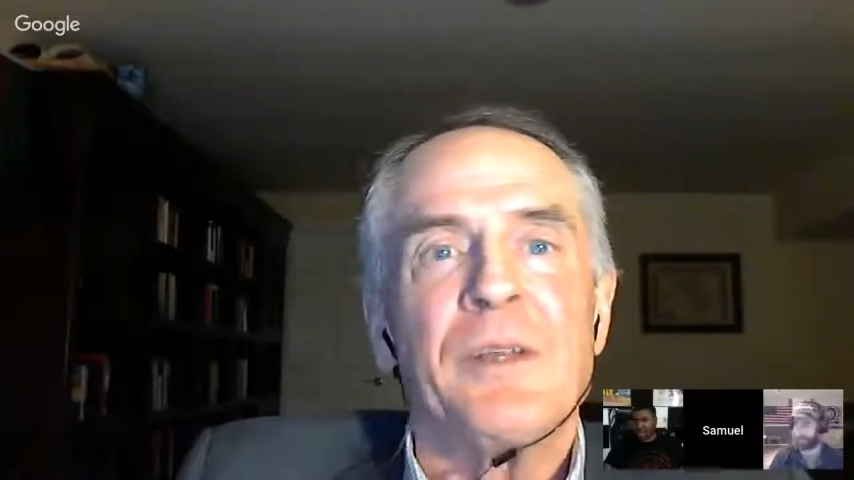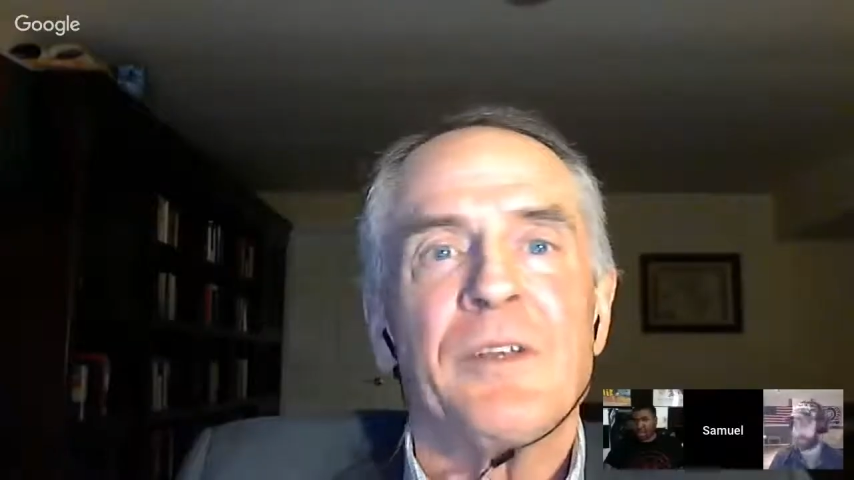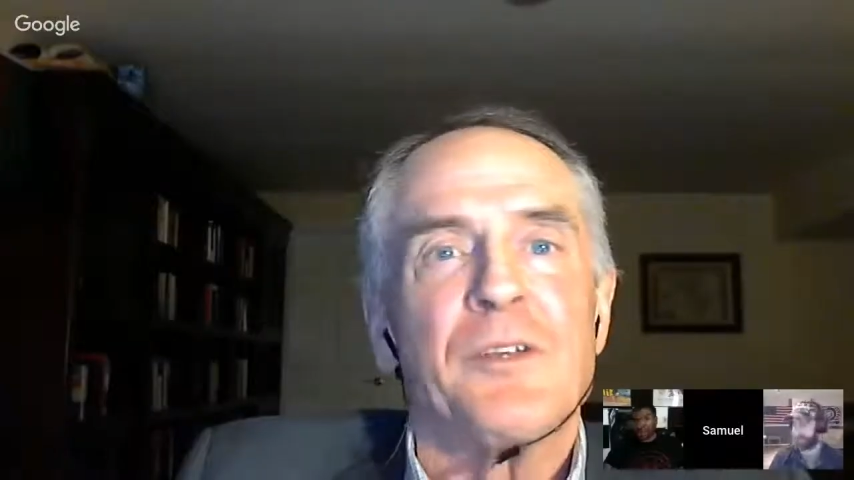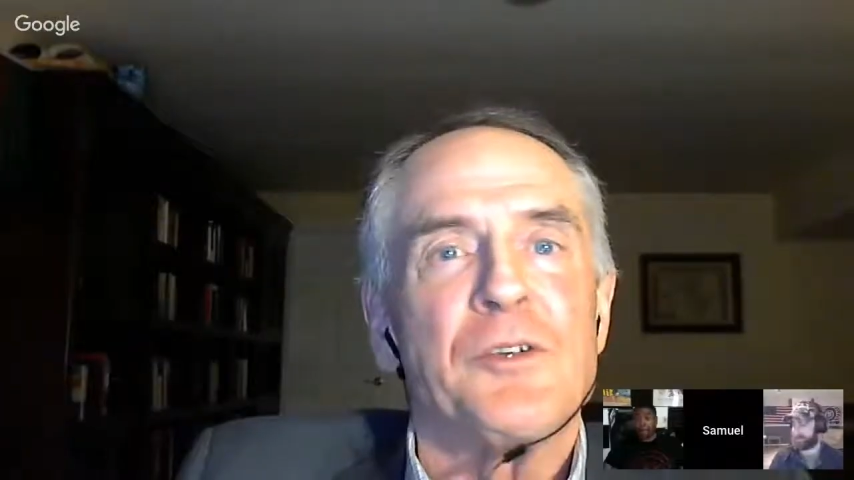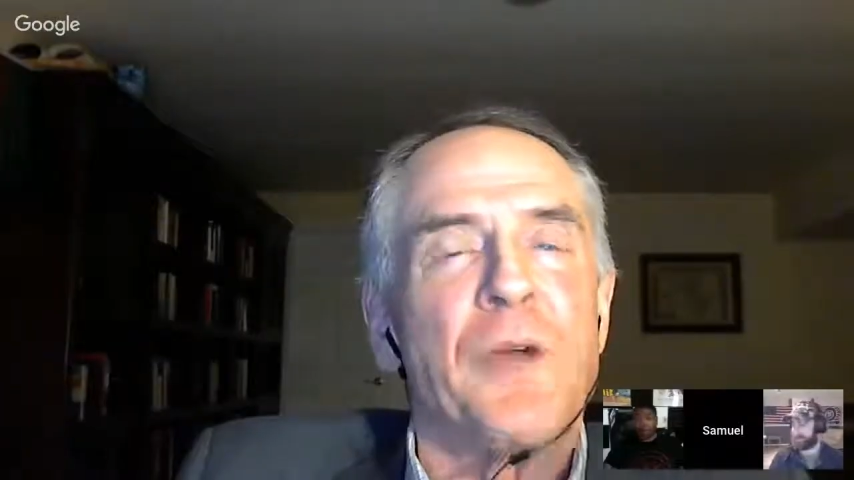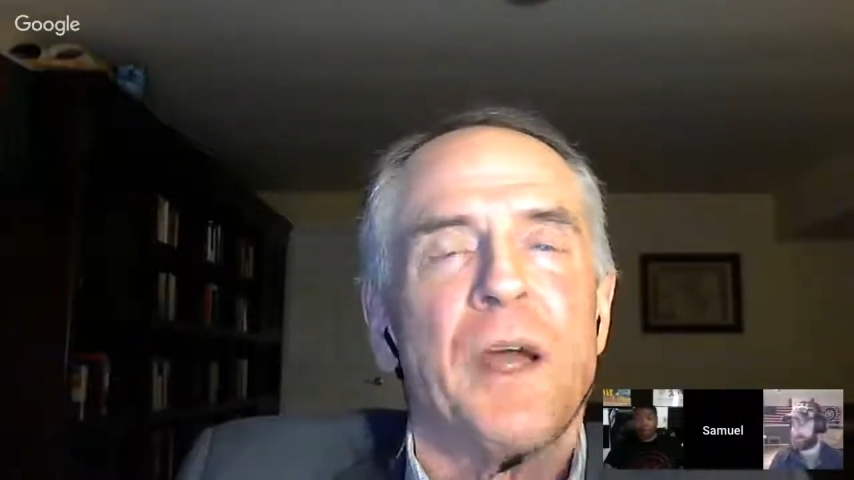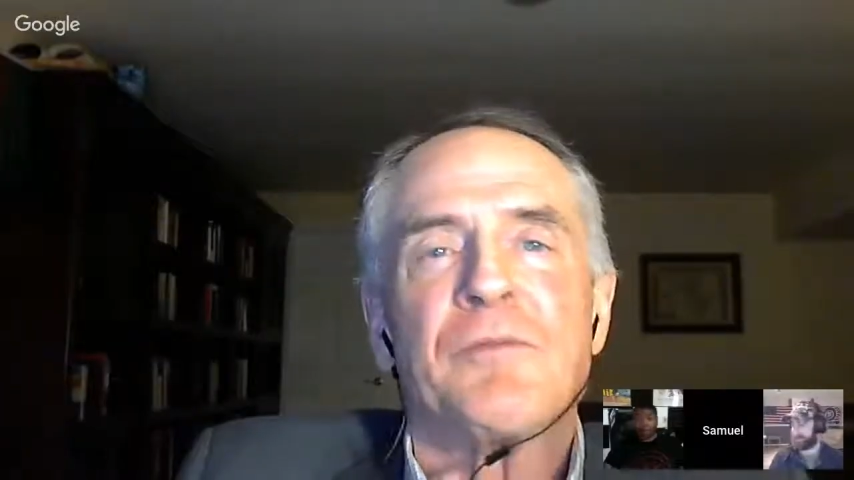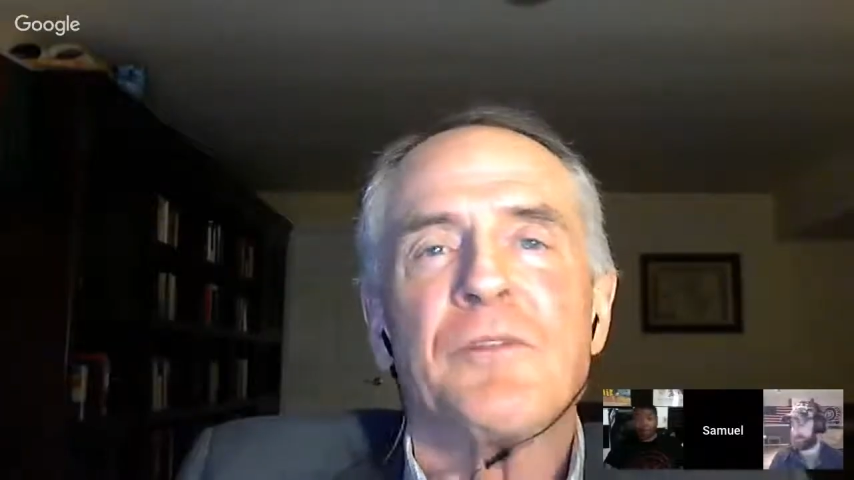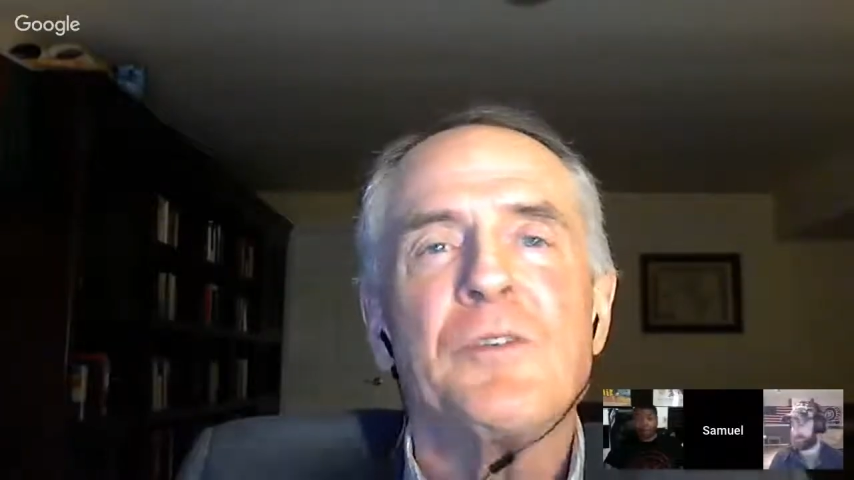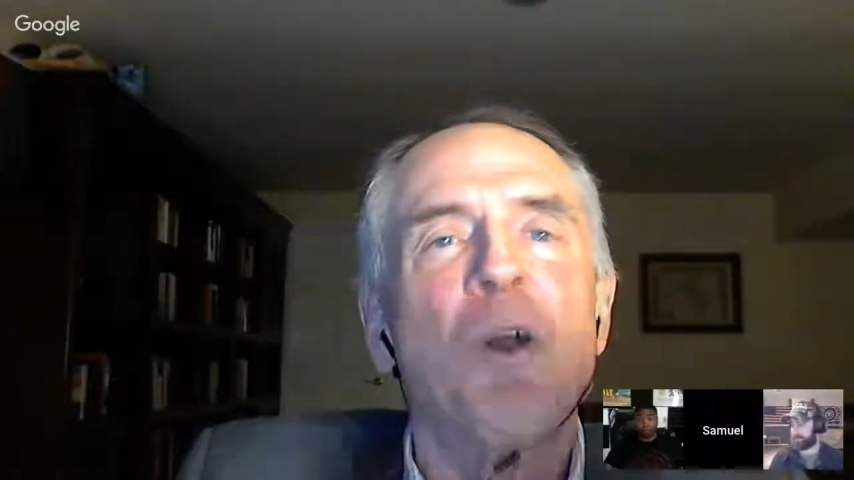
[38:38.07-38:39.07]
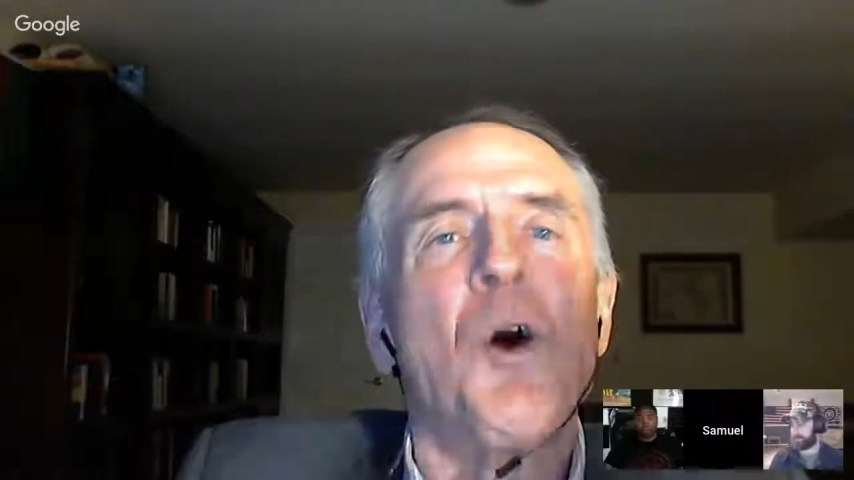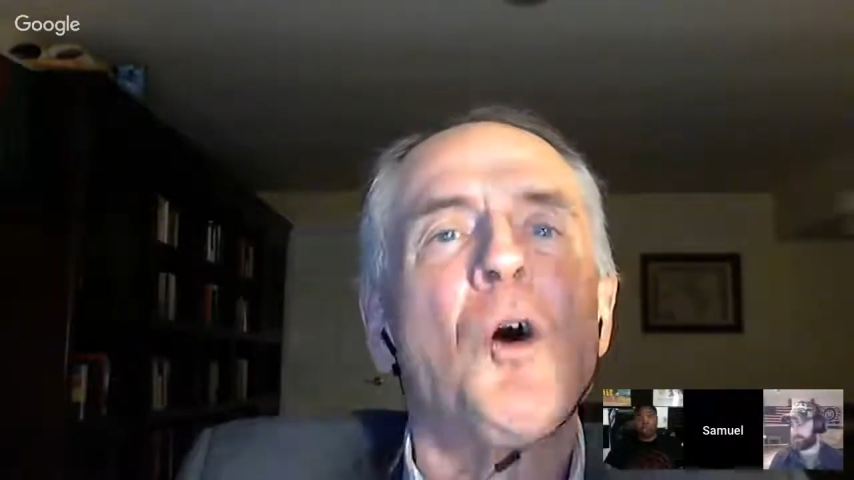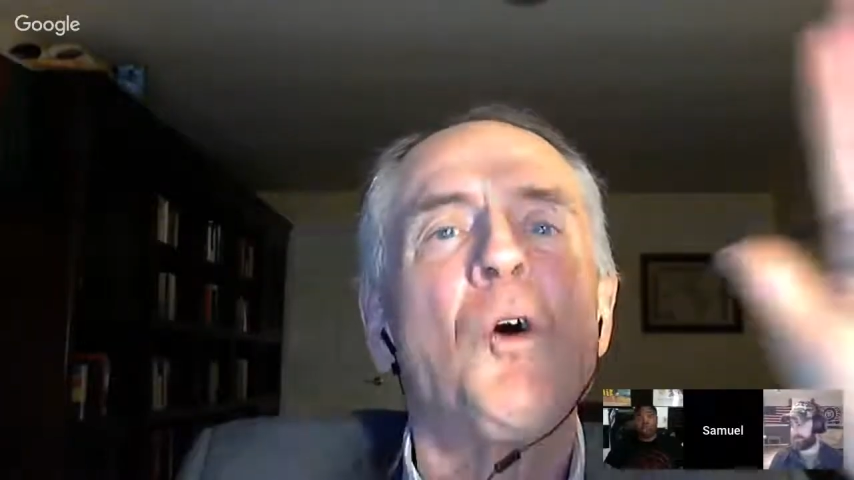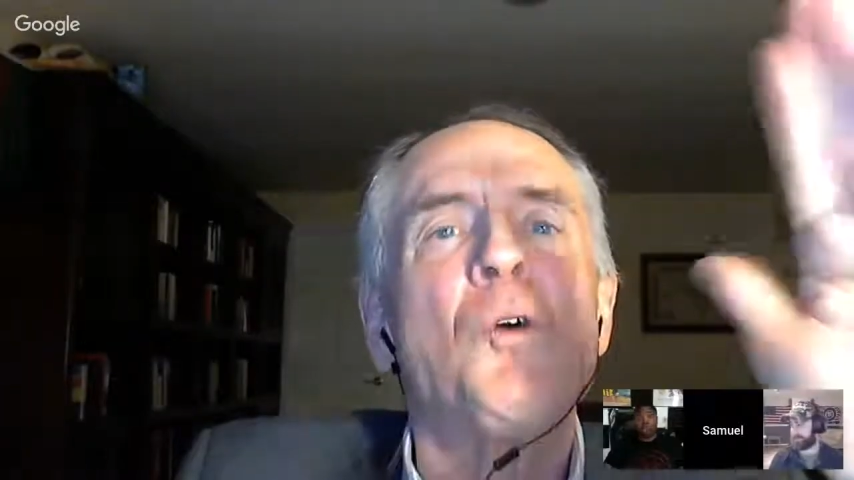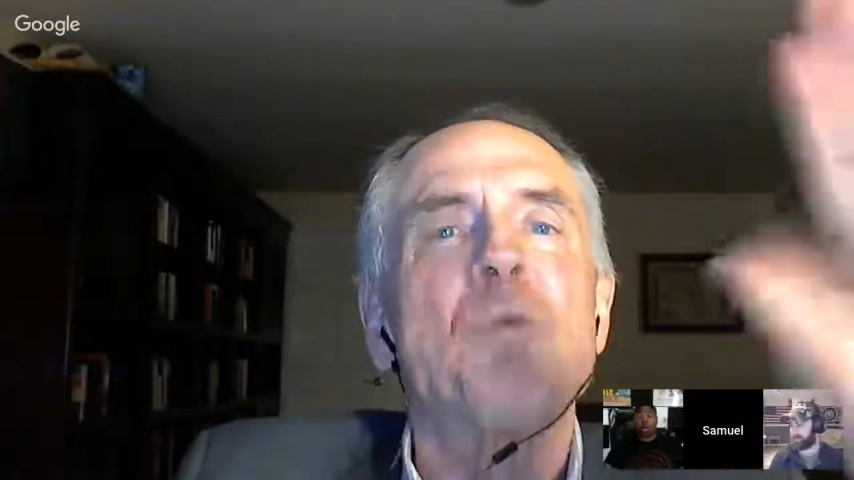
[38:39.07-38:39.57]
me that you have
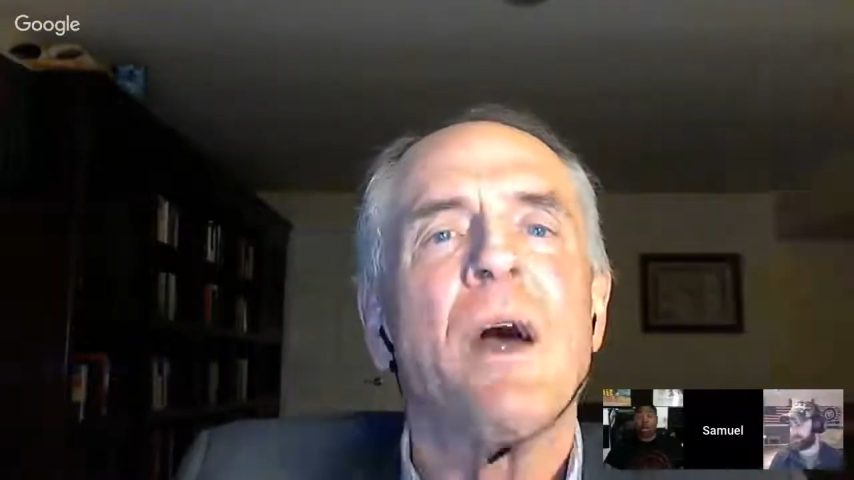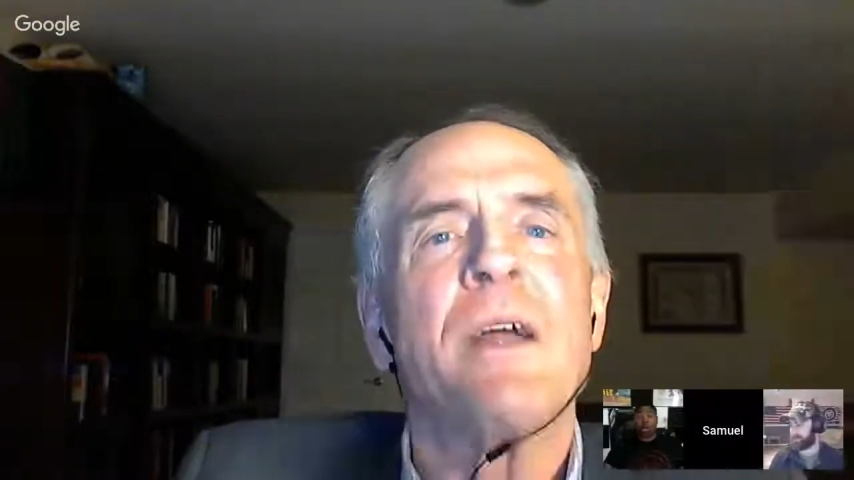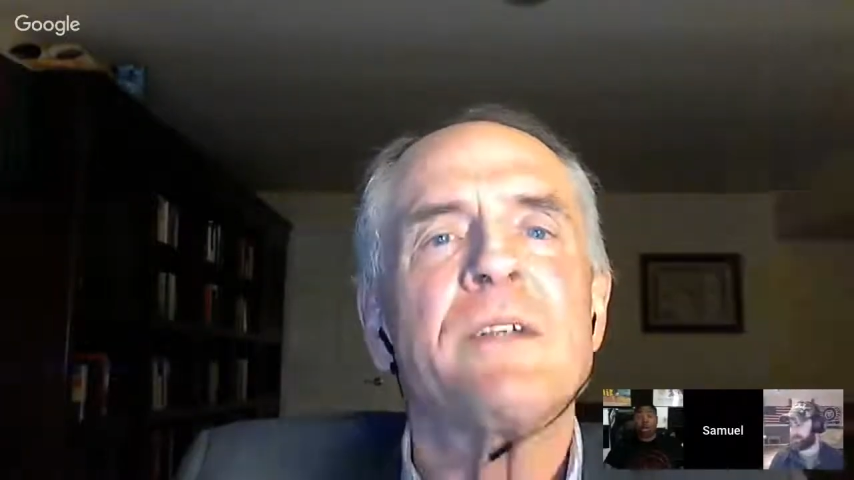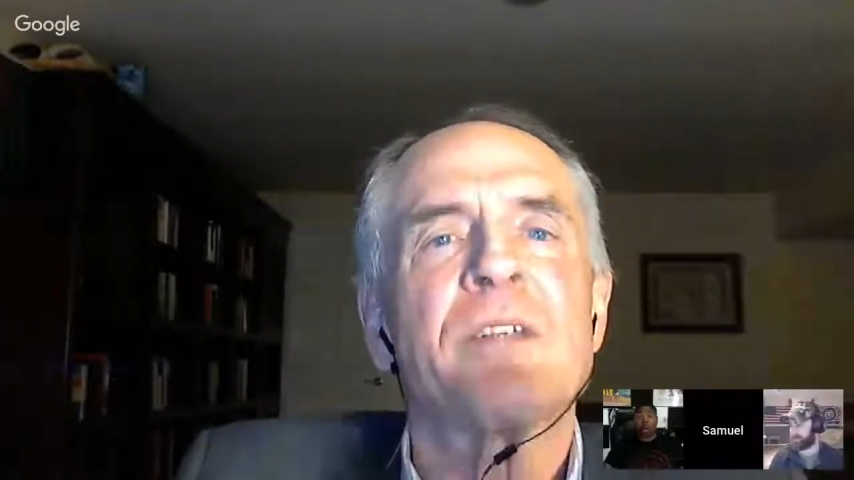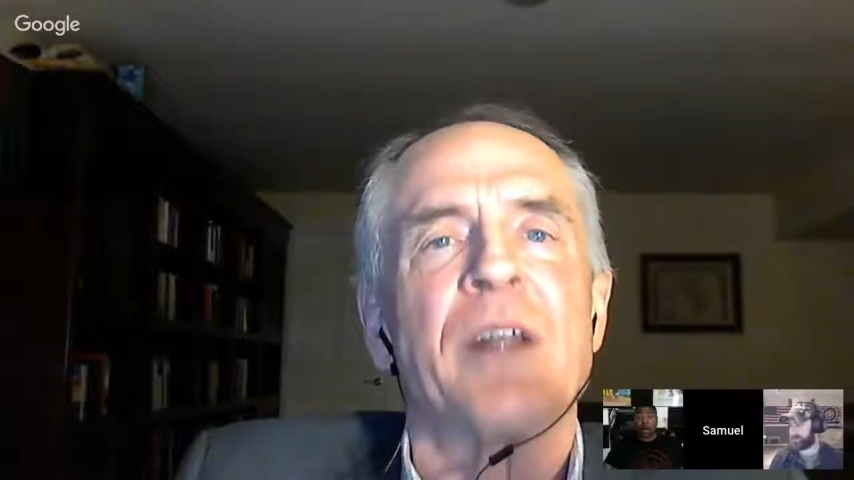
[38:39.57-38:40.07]
no rights